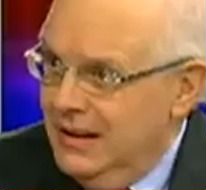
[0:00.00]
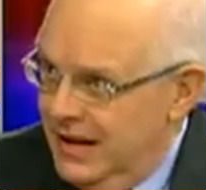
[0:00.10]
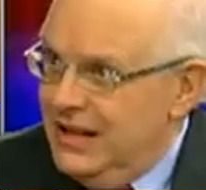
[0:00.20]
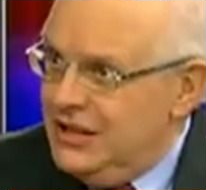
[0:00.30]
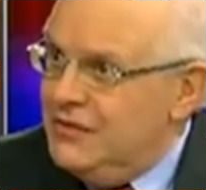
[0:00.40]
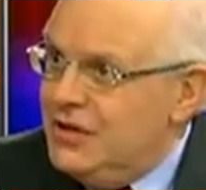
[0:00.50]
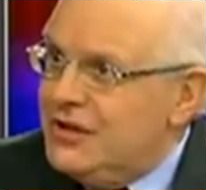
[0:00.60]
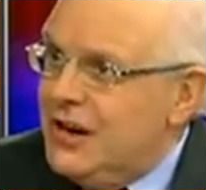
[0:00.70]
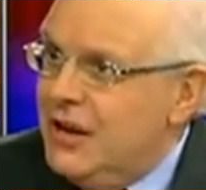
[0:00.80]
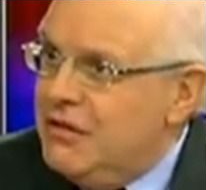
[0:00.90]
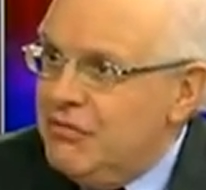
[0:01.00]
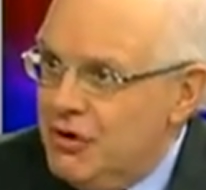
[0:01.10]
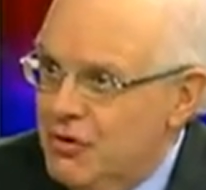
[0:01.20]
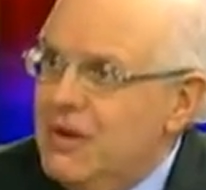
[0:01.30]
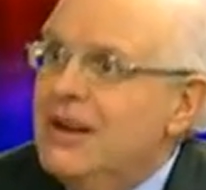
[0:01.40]
And as you've just gone
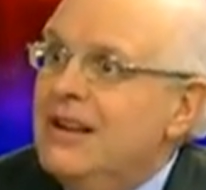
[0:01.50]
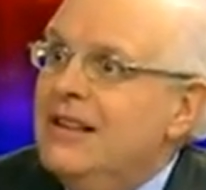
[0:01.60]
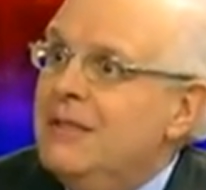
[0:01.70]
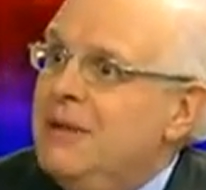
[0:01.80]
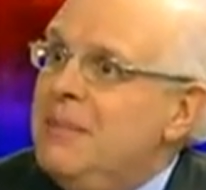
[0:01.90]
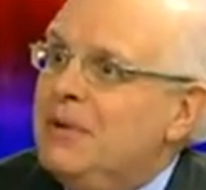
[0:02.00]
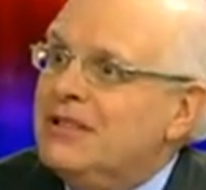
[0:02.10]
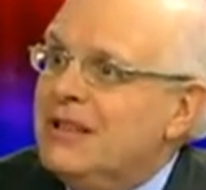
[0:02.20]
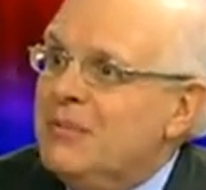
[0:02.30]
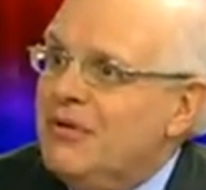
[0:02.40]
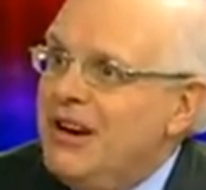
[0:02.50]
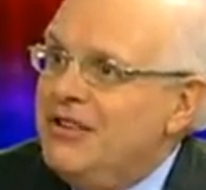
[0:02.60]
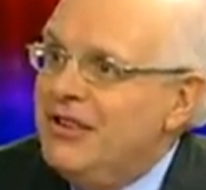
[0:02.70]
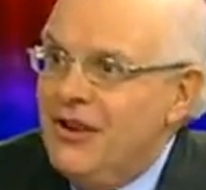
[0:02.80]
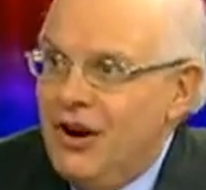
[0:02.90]
through, the People's
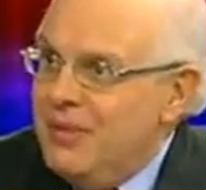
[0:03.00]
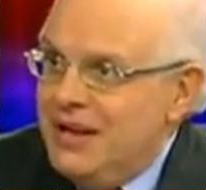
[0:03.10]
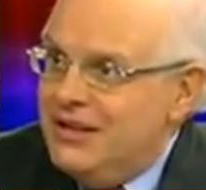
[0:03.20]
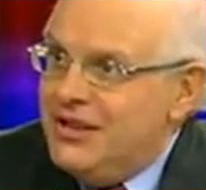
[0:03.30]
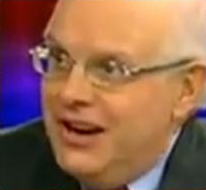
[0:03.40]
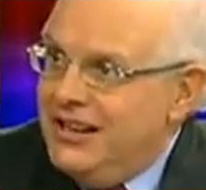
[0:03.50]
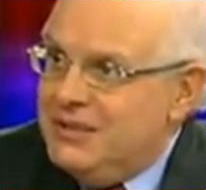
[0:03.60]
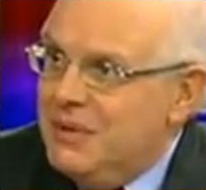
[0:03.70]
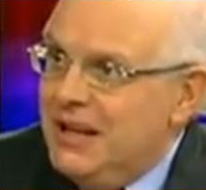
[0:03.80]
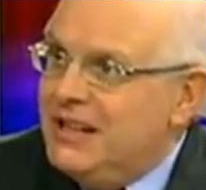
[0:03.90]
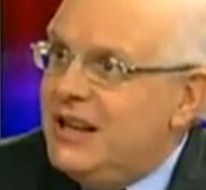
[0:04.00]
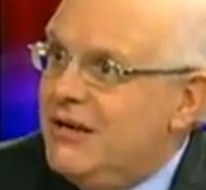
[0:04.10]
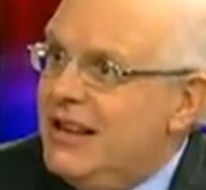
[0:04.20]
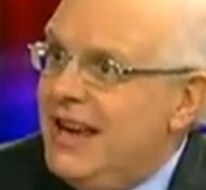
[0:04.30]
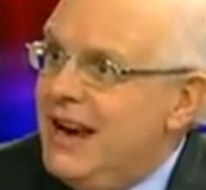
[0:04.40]
Liberation Army, the Chinese
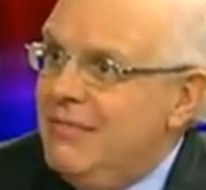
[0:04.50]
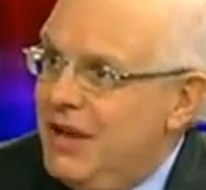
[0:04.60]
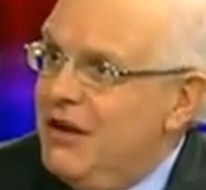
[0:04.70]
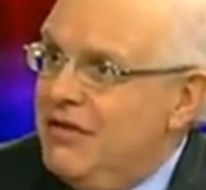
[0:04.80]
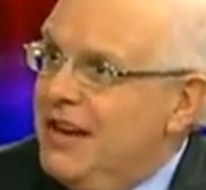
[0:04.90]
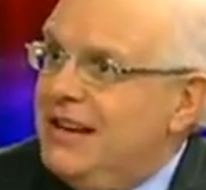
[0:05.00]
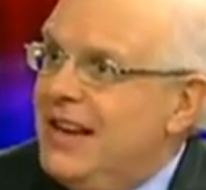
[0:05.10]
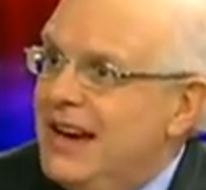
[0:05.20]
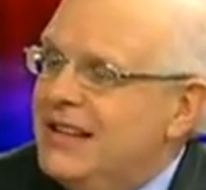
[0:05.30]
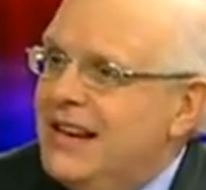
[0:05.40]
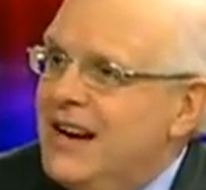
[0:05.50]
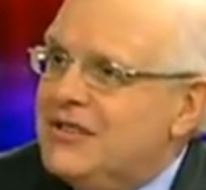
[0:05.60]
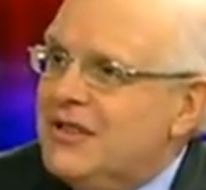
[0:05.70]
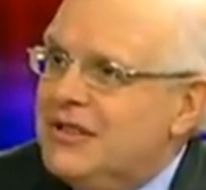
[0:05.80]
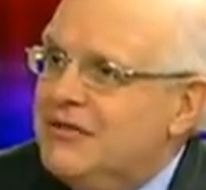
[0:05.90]
military, their think tank, the National